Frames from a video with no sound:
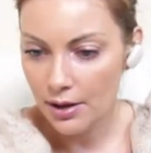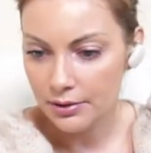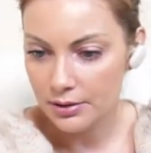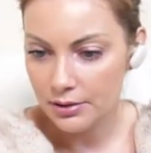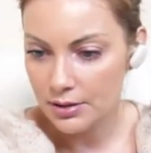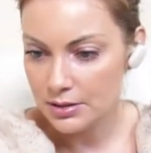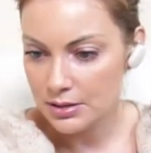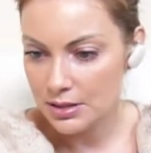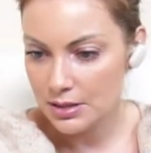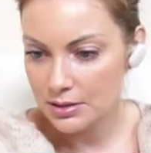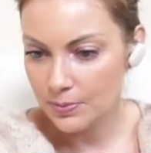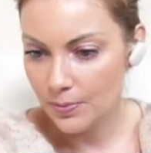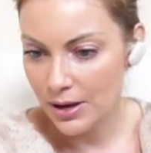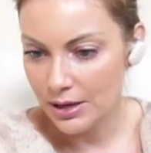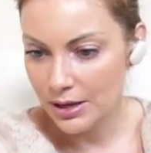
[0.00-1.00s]
Uh,
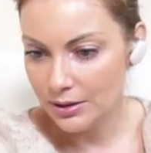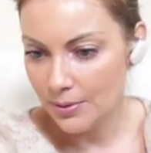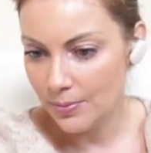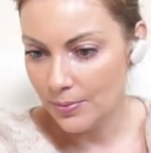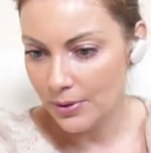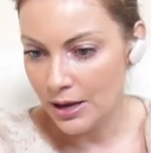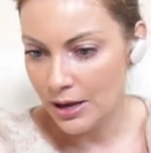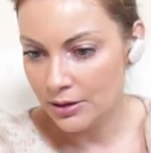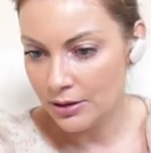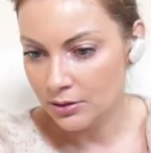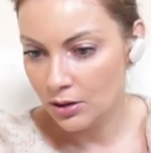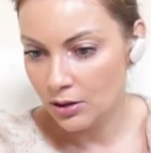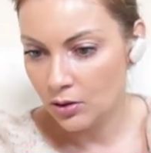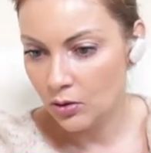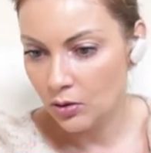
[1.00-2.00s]
this is by the
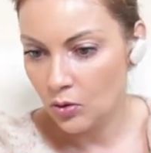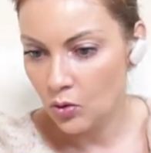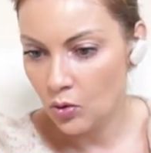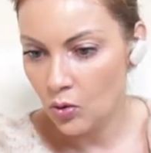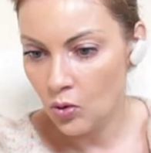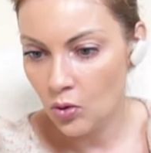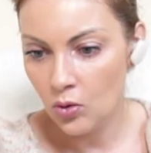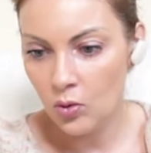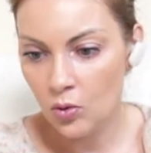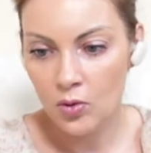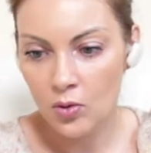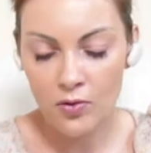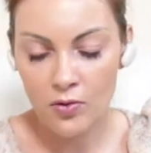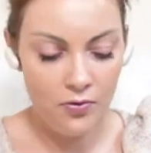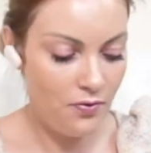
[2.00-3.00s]
brand
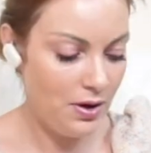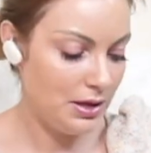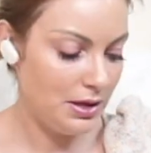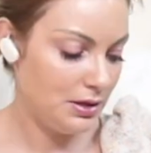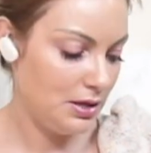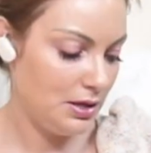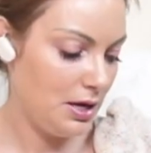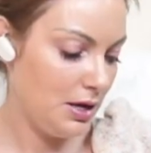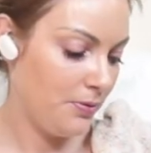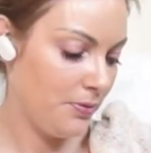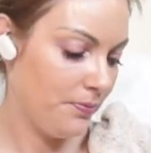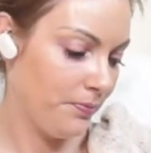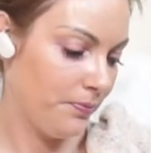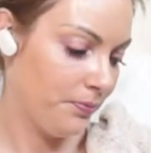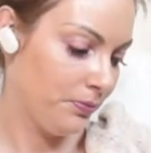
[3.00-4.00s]
Cool
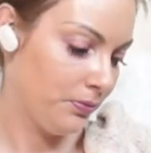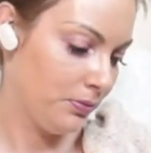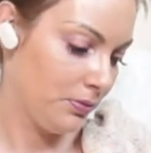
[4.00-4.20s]
Fendi.